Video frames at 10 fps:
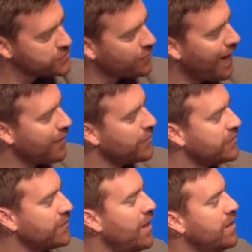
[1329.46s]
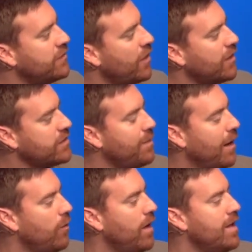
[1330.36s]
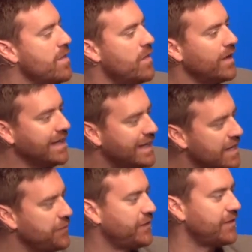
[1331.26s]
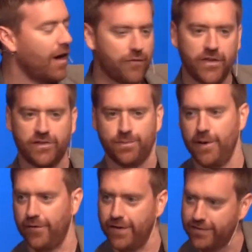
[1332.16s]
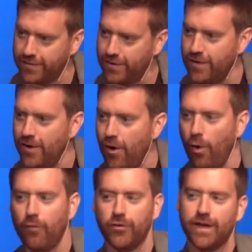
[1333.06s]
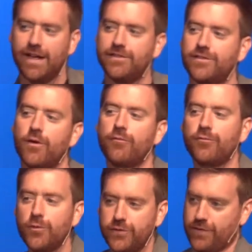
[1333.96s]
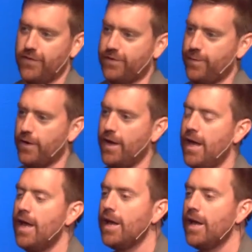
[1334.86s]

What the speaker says: fathers talked about the gifts of the Spirit over against the fruits of the Spirit.